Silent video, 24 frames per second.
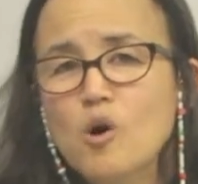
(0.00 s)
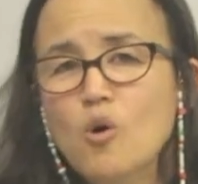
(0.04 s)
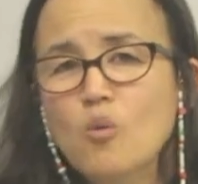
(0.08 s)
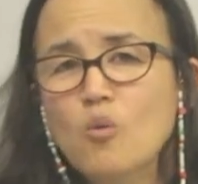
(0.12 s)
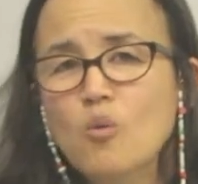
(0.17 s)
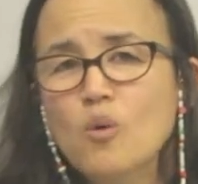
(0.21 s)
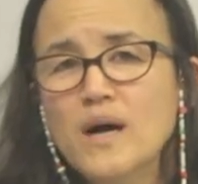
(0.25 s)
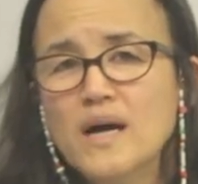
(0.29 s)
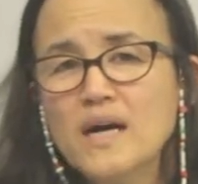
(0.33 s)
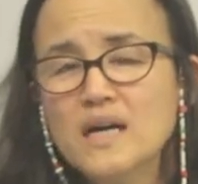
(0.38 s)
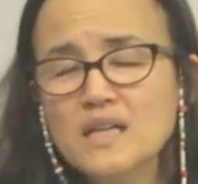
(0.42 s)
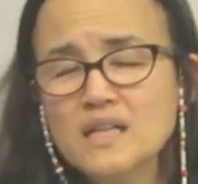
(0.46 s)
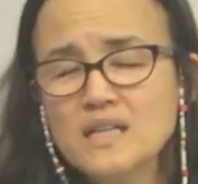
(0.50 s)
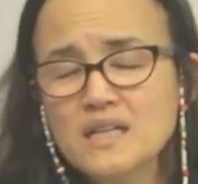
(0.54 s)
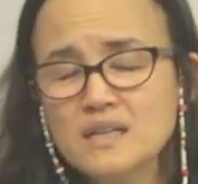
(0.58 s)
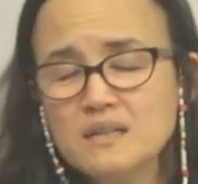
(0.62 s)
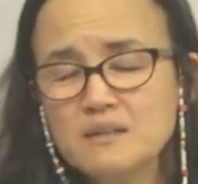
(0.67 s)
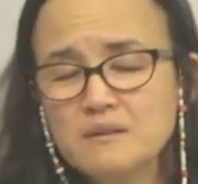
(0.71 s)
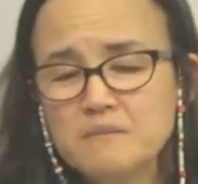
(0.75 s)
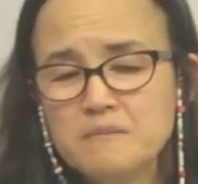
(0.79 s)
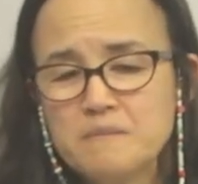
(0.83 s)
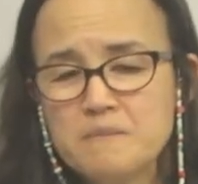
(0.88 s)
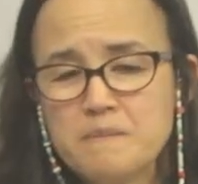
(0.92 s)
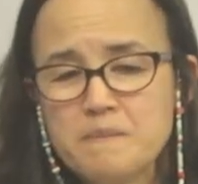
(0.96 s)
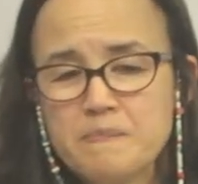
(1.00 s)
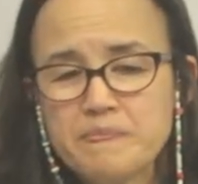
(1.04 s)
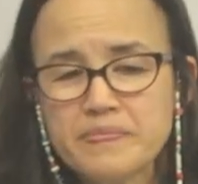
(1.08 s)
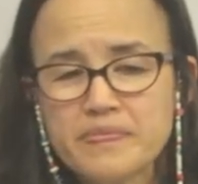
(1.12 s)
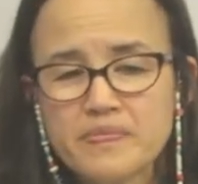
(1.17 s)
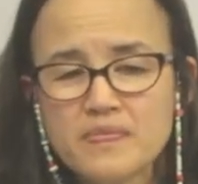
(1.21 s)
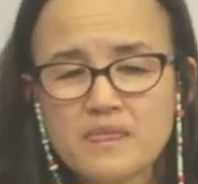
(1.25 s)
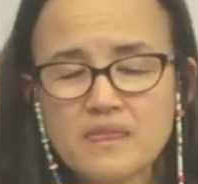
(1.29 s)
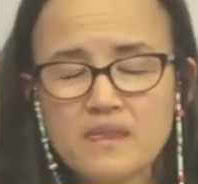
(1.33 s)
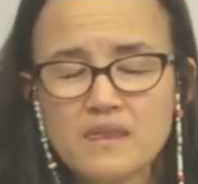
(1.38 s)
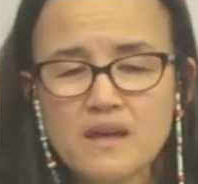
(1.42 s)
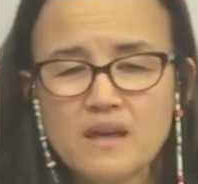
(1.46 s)
Well,
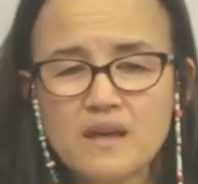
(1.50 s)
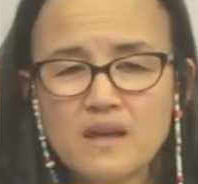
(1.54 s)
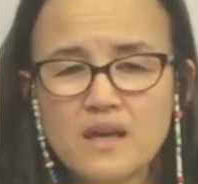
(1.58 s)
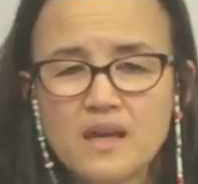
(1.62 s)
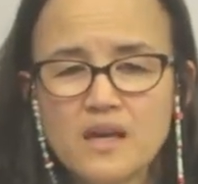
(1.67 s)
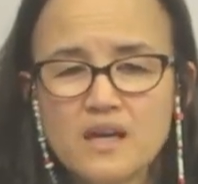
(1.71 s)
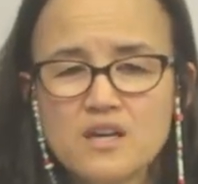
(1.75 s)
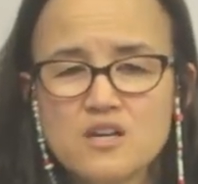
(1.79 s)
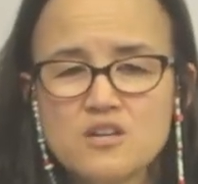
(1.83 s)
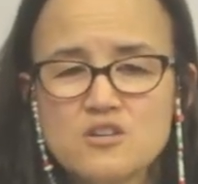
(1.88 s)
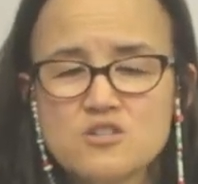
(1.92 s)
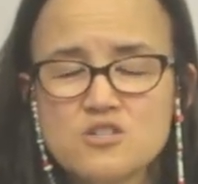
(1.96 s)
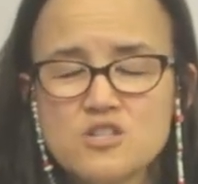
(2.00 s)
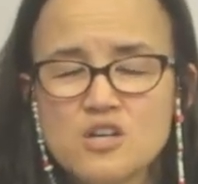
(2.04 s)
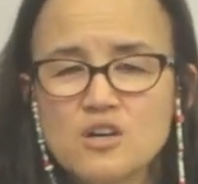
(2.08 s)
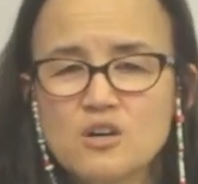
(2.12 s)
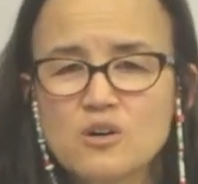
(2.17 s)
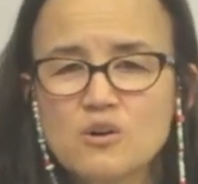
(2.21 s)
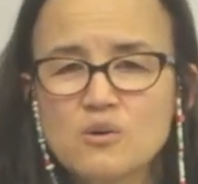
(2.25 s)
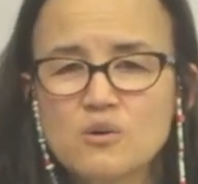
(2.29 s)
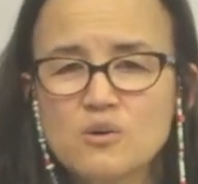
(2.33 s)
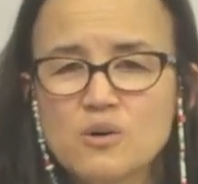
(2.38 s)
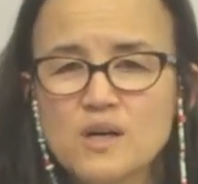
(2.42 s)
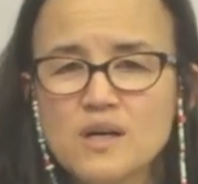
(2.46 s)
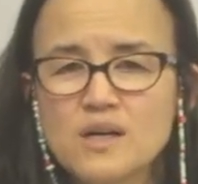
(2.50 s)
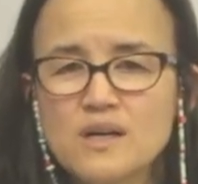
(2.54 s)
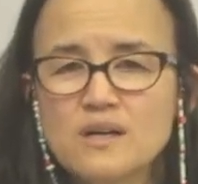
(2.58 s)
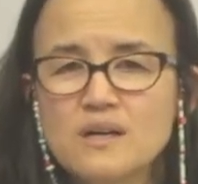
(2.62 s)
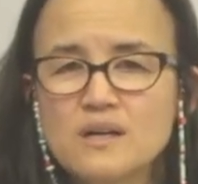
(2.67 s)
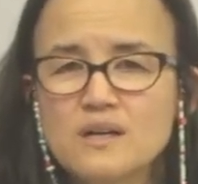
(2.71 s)
so